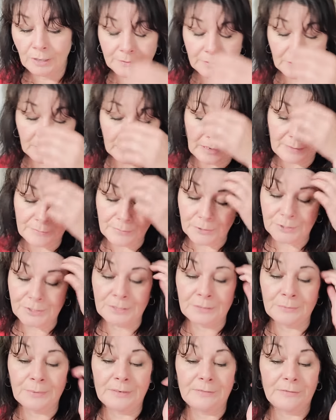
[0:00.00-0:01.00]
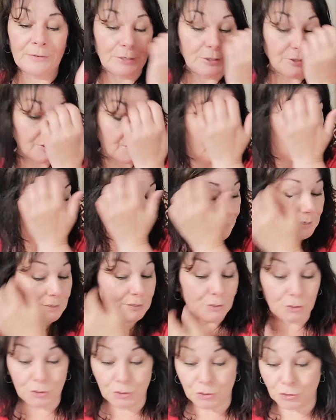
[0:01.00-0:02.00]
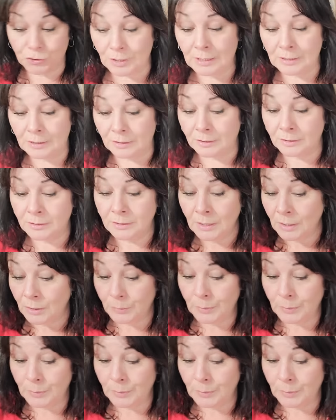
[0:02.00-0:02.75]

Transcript: The Lover's in reverse. This struggle,